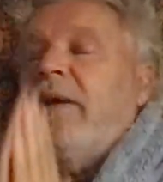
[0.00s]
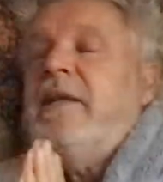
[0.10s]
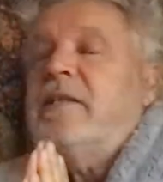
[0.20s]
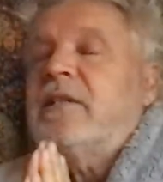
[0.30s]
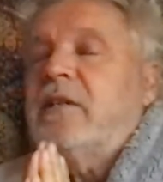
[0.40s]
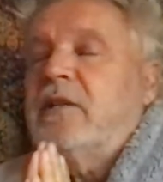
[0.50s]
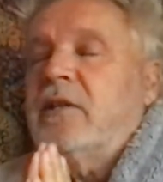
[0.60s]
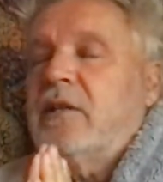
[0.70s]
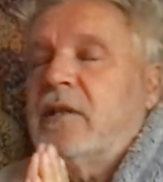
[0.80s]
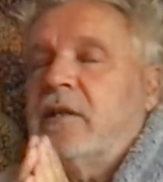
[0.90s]
into
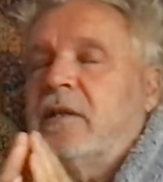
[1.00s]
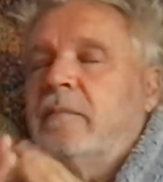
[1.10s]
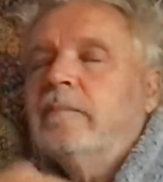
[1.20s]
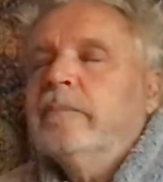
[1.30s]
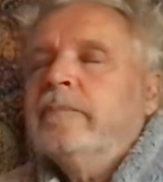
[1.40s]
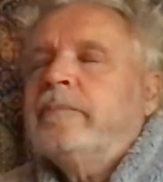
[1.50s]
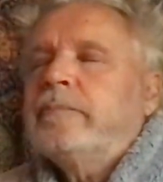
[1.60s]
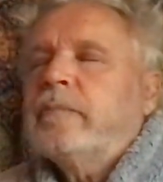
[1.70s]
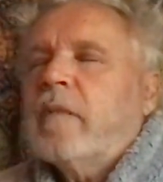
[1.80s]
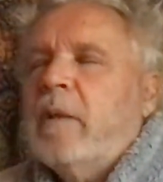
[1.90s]

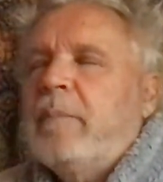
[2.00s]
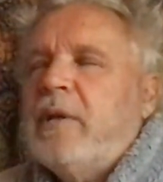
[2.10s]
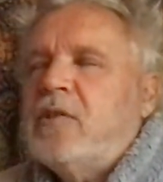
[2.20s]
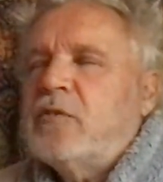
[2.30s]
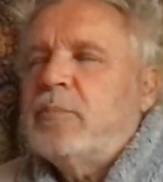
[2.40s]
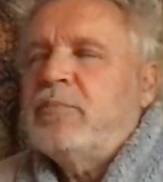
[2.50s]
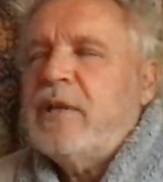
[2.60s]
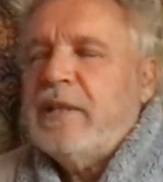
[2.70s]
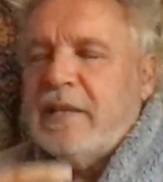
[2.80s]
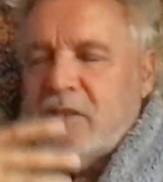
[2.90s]
a peaceful
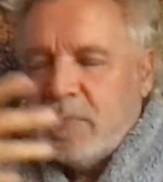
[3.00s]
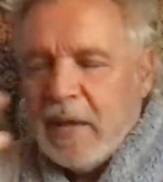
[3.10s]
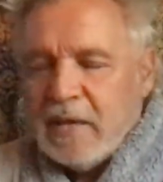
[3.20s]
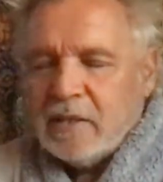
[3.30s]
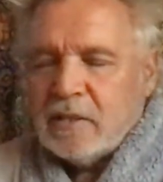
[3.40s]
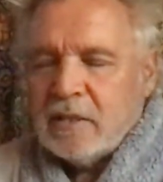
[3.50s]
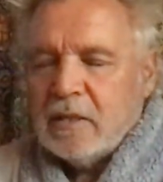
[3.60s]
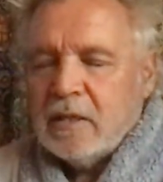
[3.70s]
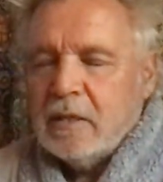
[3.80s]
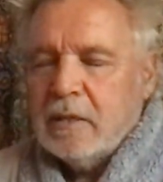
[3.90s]
breathing space